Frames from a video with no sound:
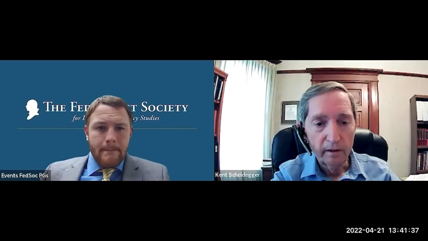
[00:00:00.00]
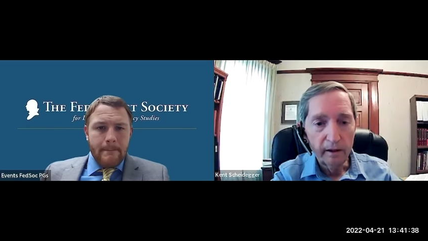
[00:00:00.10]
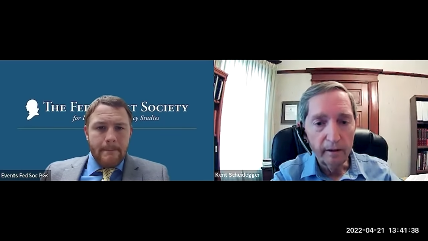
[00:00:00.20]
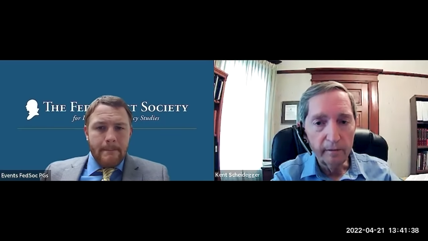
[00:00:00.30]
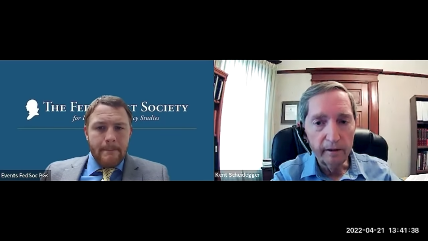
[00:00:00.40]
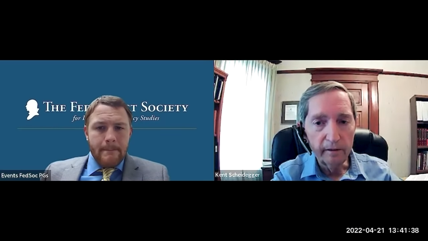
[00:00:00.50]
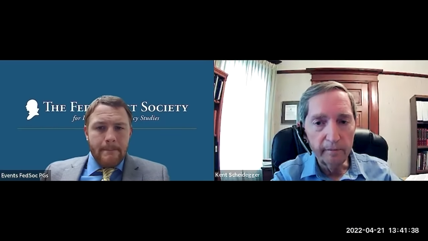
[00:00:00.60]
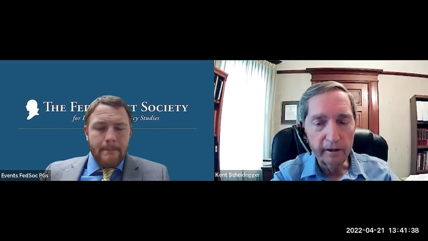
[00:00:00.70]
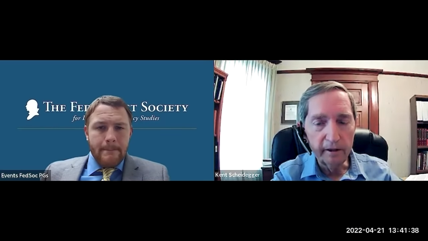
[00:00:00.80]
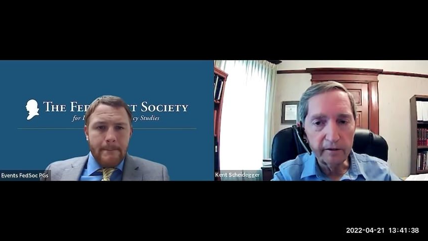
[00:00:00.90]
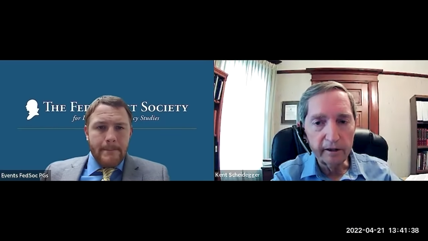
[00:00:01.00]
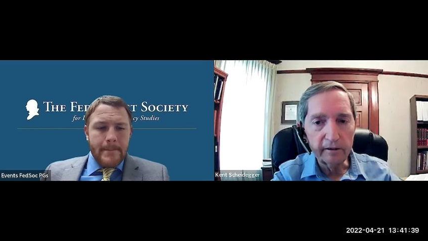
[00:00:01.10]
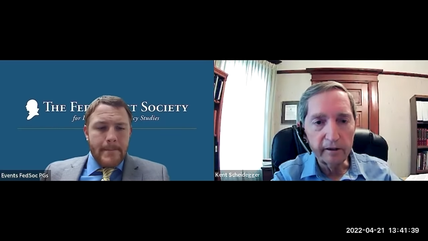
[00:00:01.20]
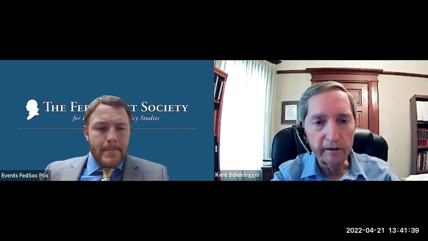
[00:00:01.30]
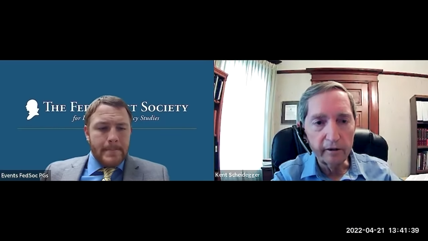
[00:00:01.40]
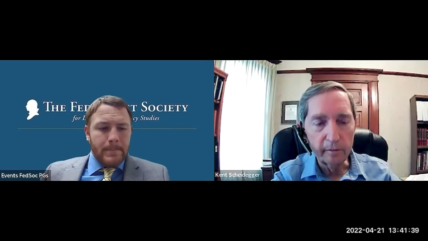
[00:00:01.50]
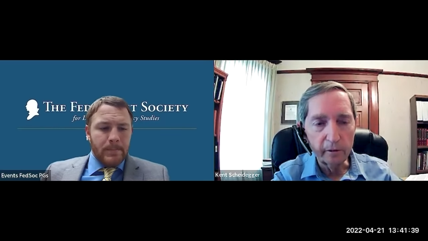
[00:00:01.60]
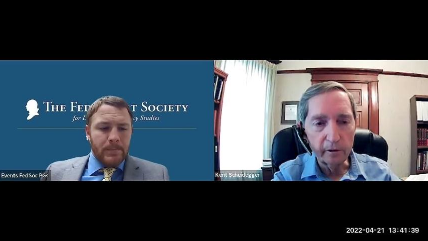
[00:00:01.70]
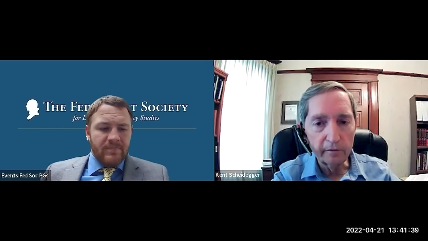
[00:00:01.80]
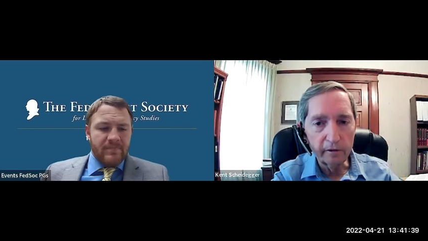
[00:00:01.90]
Speaker 1: and it, basically, he takes a
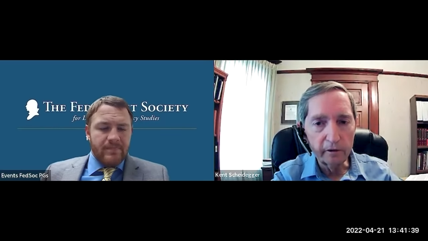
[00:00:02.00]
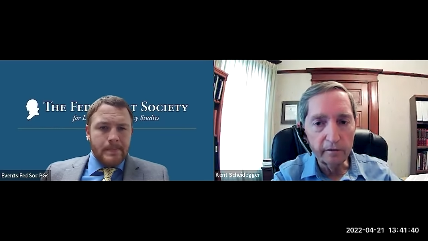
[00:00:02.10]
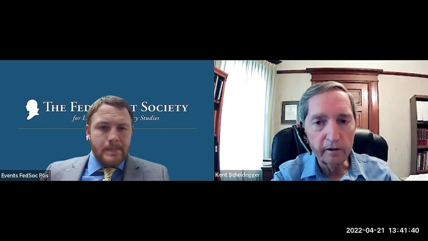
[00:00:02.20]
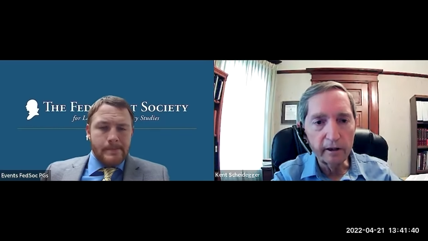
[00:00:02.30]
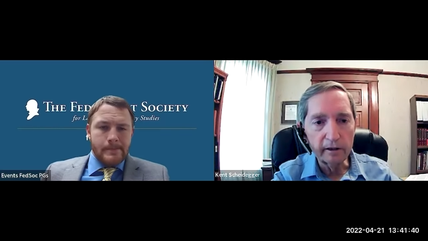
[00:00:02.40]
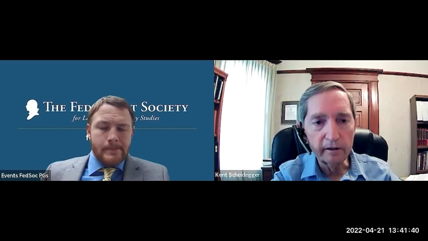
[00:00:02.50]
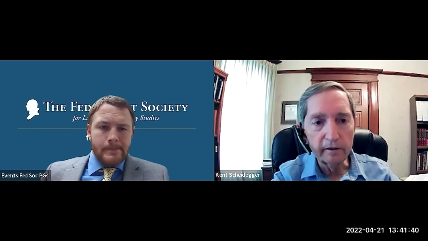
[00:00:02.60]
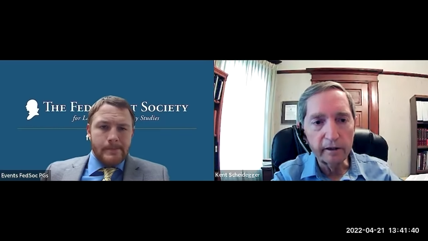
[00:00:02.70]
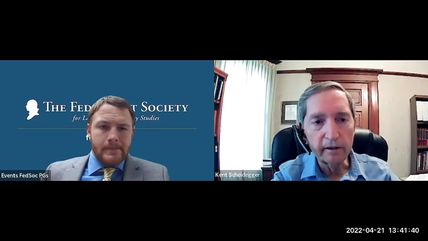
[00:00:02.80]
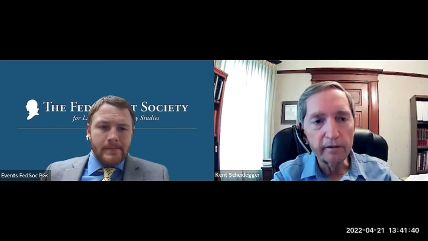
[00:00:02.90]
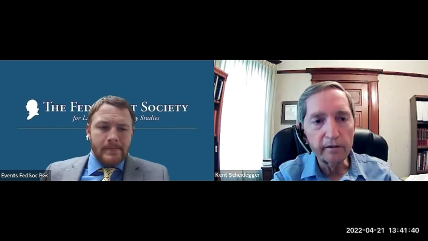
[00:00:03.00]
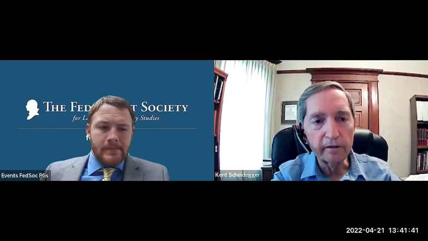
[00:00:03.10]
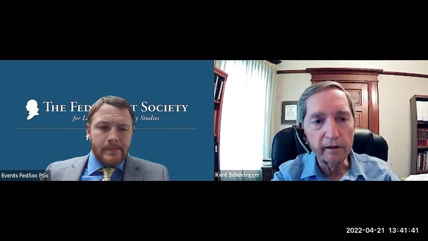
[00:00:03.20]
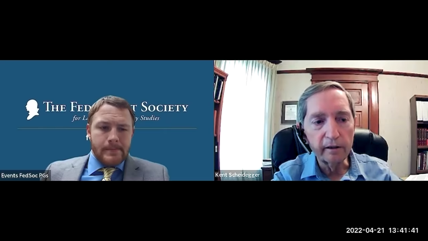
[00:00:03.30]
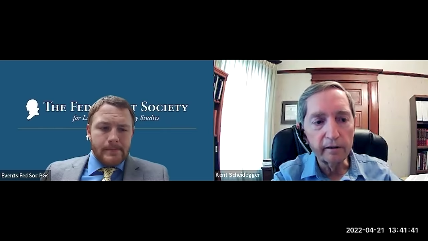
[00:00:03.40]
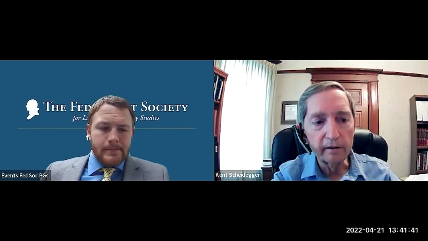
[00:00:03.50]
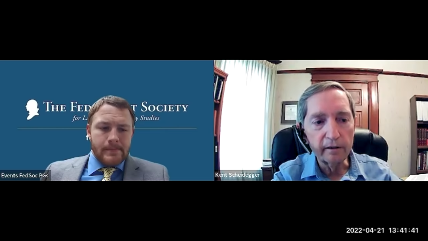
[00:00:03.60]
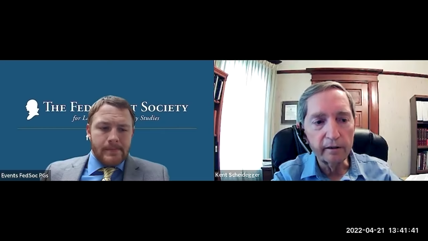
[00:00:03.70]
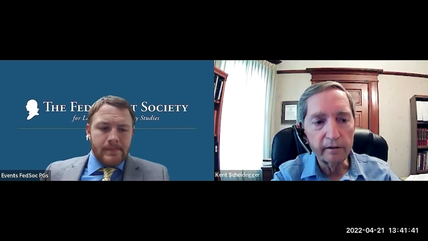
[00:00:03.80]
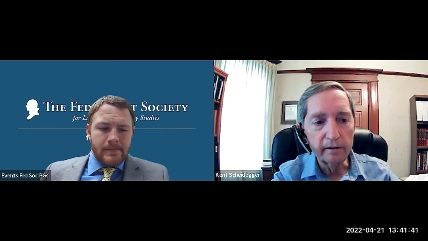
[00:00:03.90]
broad view of the Lockett case and
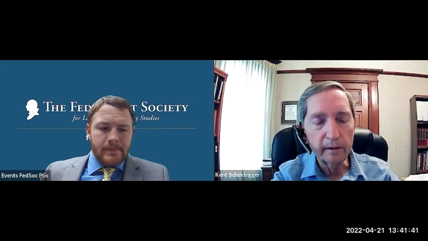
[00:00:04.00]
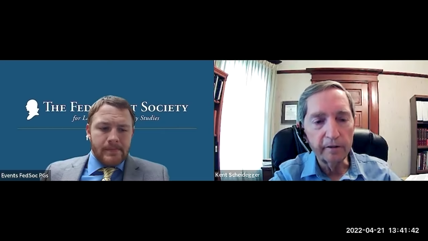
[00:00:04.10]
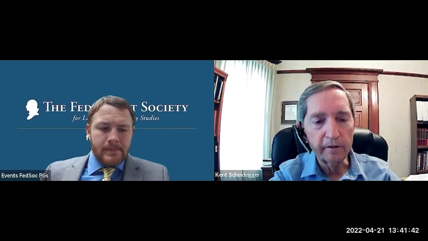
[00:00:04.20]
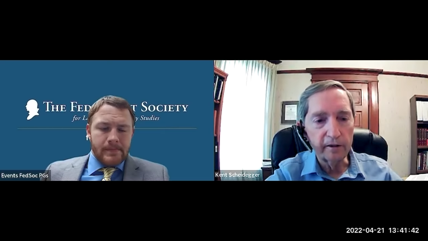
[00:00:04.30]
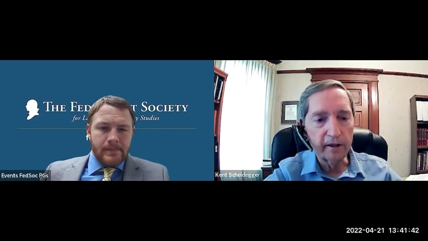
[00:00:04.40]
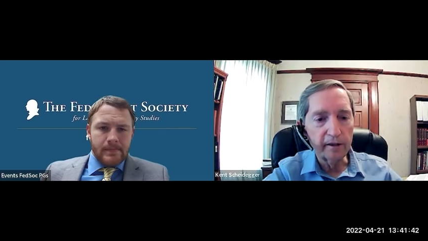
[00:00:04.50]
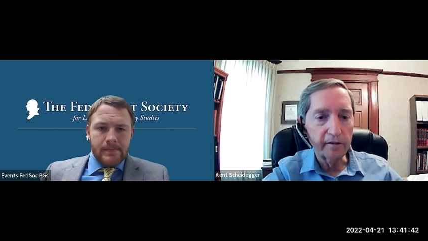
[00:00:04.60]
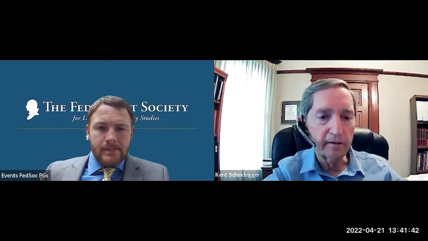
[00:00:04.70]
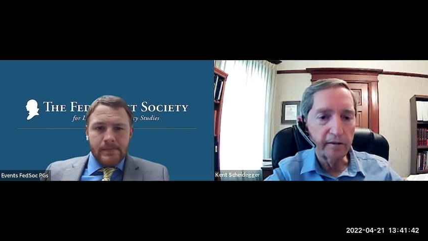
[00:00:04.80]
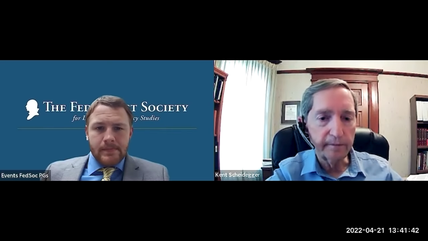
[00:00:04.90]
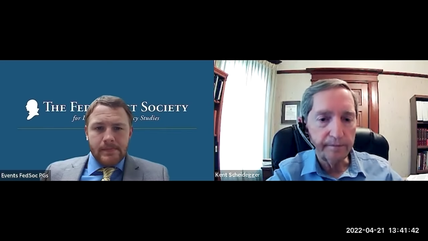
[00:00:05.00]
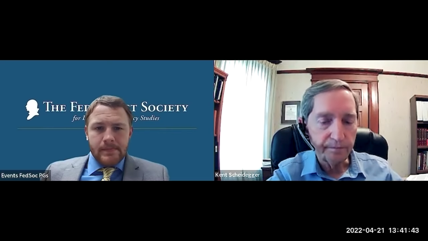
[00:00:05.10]
he emphasizes